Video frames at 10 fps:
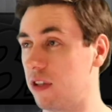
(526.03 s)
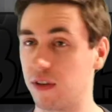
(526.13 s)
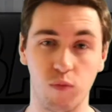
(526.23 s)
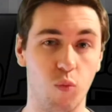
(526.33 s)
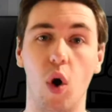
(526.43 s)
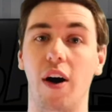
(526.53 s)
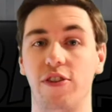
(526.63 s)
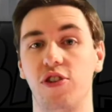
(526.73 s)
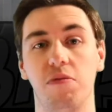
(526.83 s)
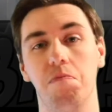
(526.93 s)

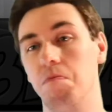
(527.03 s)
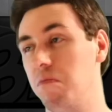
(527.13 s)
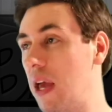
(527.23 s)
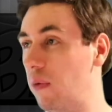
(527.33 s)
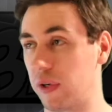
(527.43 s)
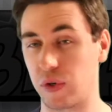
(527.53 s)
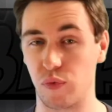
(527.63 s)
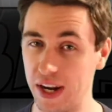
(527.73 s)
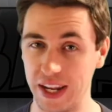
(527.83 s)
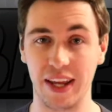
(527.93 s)
watched and
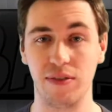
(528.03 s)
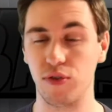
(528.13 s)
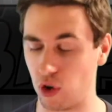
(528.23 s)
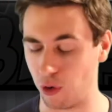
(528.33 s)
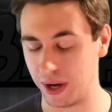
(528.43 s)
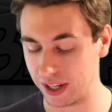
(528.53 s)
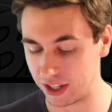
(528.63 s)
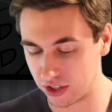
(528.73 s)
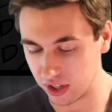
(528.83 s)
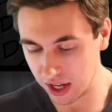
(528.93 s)
regretted it so
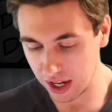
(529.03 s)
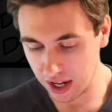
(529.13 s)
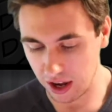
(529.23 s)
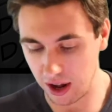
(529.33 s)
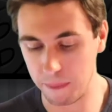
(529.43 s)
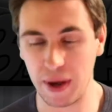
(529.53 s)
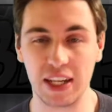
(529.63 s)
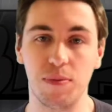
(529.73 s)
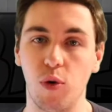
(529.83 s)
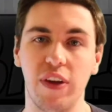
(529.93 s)
much. Best
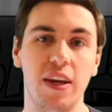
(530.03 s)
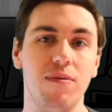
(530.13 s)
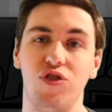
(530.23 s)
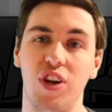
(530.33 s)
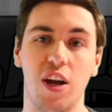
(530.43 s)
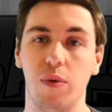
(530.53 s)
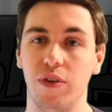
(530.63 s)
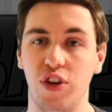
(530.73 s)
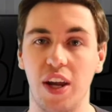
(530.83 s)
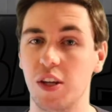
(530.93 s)
movie, Django
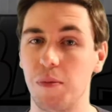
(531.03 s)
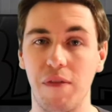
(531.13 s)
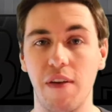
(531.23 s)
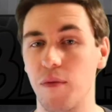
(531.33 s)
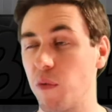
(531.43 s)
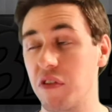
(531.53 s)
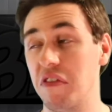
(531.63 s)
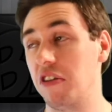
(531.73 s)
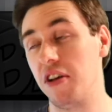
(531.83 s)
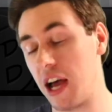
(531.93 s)
Unchained is my favorite movie of
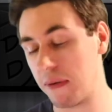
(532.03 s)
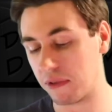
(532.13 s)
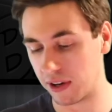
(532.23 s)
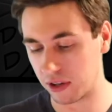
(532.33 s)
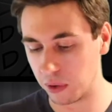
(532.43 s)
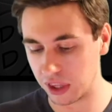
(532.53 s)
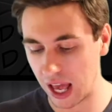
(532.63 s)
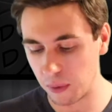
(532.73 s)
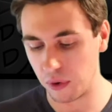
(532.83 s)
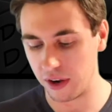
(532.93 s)
all time. Got to go with
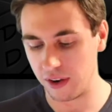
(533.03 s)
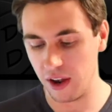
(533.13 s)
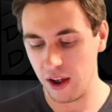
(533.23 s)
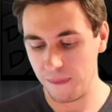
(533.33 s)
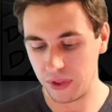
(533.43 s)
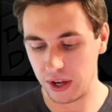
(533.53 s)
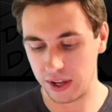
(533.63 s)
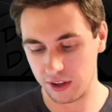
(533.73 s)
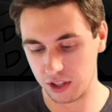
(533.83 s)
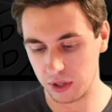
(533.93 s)
that one. He
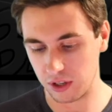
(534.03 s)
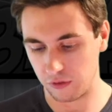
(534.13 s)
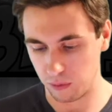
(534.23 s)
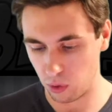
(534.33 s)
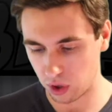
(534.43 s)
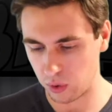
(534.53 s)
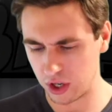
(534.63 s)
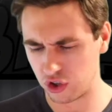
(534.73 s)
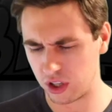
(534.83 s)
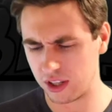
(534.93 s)
also asked a few more
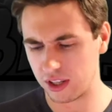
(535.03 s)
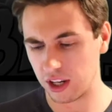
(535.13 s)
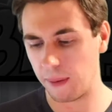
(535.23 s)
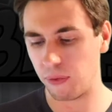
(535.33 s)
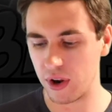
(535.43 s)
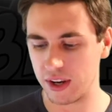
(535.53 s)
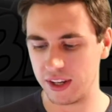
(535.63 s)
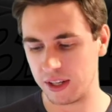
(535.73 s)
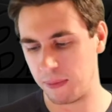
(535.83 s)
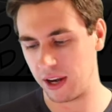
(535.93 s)
questions. Top three
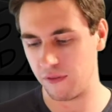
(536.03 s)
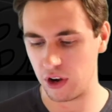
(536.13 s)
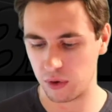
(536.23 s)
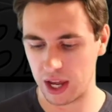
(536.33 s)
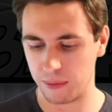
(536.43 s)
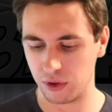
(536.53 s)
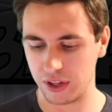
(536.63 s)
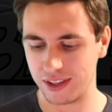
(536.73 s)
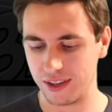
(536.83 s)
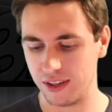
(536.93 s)
anticipated video game
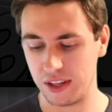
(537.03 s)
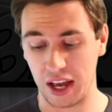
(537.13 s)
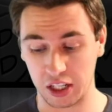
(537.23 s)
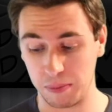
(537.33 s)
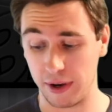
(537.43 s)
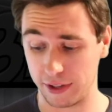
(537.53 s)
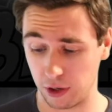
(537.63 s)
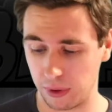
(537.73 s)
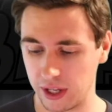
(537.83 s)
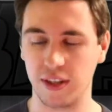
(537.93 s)
releases, Xbox or
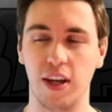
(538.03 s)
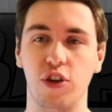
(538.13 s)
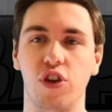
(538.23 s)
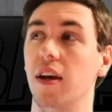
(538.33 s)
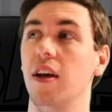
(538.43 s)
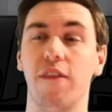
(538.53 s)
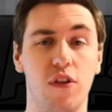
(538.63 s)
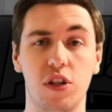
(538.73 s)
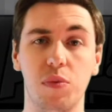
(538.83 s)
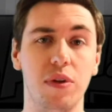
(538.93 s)
PlayStation.
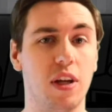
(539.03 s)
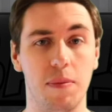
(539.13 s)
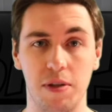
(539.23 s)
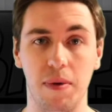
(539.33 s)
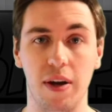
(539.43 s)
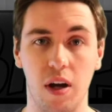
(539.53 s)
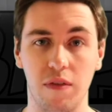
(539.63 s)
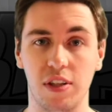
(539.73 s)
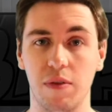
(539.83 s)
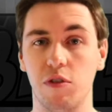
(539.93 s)
First one that comes to mind,
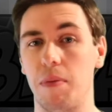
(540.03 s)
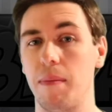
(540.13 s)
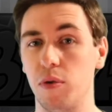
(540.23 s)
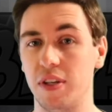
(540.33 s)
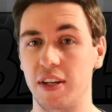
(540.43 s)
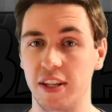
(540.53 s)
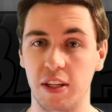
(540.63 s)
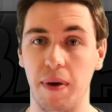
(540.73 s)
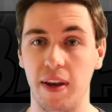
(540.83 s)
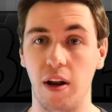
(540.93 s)
obviously, was my most
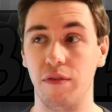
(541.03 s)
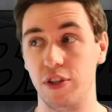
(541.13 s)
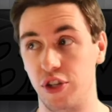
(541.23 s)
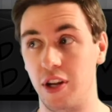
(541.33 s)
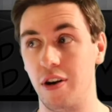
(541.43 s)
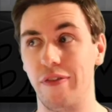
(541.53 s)
anticipated of this year, if it